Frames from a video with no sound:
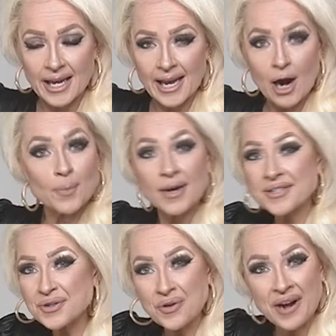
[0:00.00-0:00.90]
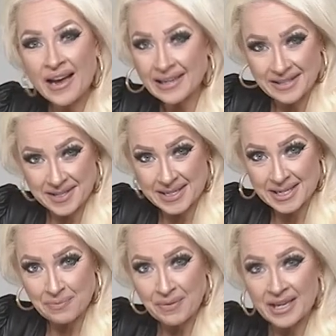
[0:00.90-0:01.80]
Our prices are not in the
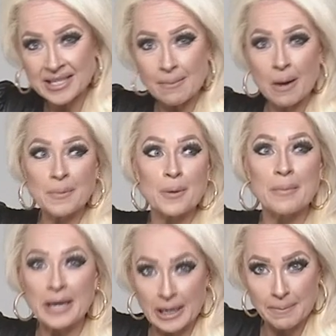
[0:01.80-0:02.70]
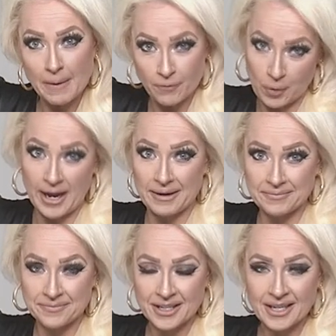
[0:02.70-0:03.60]
system because I'm up here making them up for you.
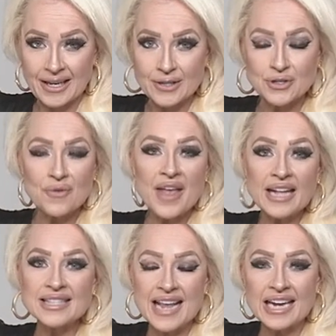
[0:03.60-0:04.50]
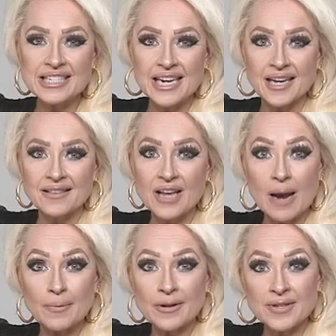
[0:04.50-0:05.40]
So that's the idea. The
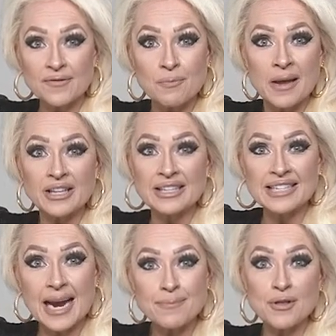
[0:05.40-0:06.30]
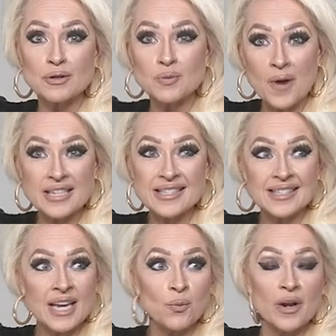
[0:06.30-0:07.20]
operators have to manually type those prices
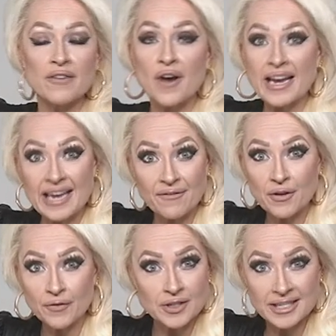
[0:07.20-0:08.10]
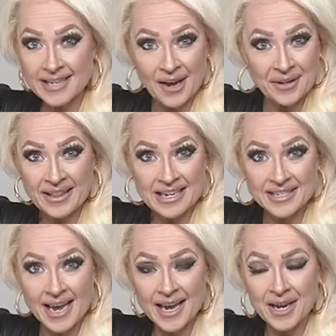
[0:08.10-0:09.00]
in, whatever I give you for discounting that
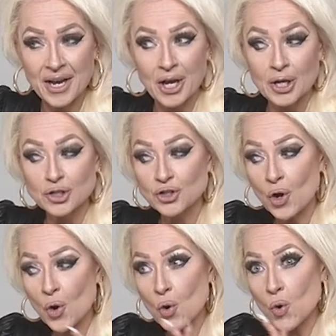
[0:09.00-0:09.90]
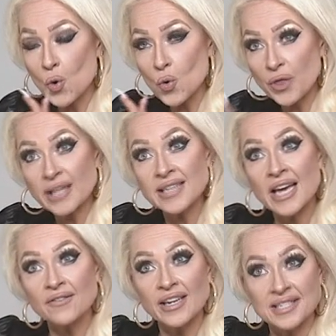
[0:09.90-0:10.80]
day. So that's kind
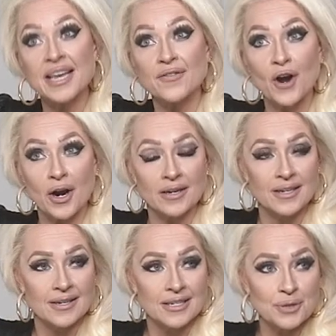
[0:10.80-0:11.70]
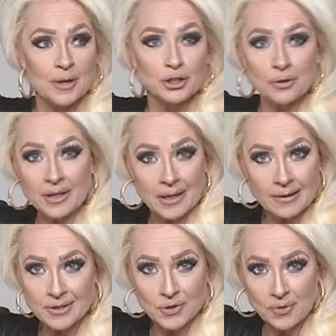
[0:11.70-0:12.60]
of like a safeguard to make sure that
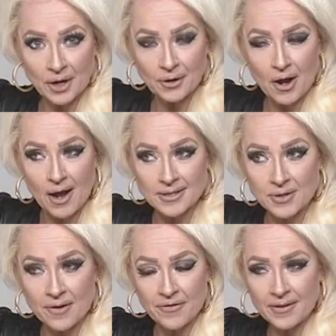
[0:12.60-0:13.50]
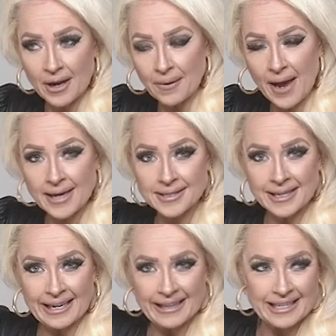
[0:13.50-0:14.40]
nothing's sold under cost. So if, you know,
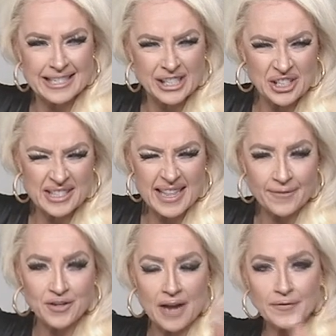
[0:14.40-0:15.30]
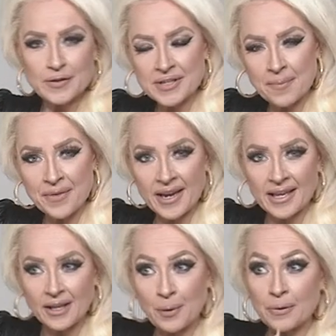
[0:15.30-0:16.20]
accidentally a digit's left off or something,
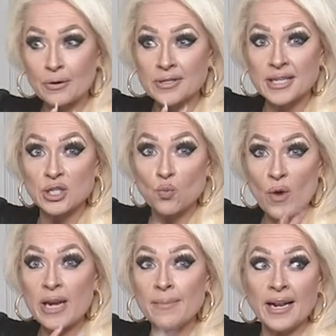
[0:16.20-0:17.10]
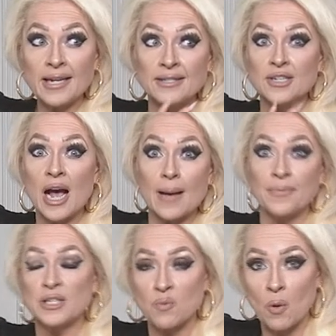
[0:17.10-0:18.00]
the computer says, wait a minute, stop,
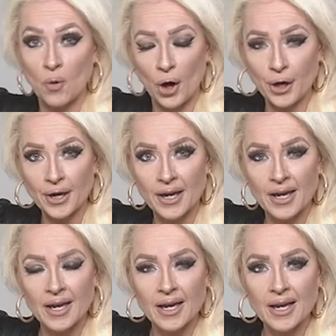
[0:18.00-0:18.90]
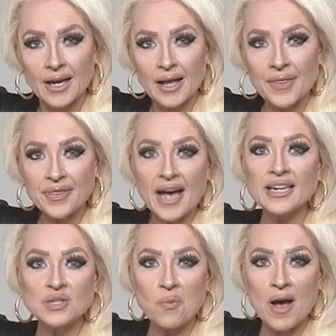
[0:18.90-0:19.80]
this won't work. That
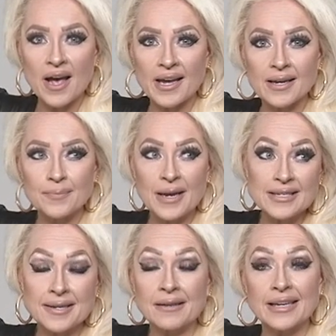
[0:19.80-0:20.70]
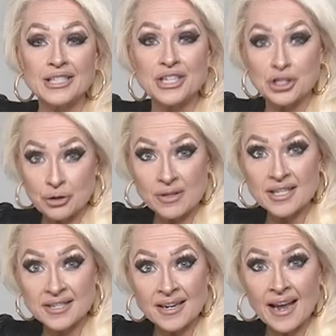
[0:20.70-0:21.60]
is why, basically, to do
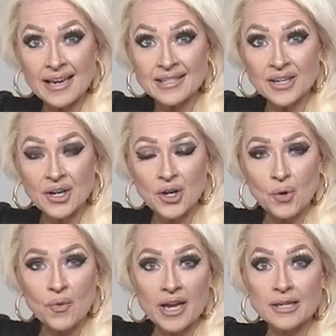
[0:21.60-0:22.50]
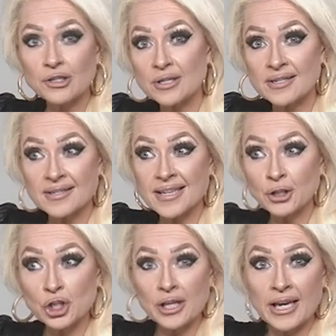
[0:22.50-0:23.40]
this tonight, we had to just
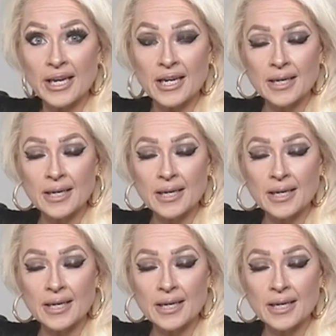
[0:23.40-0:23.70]
essentially,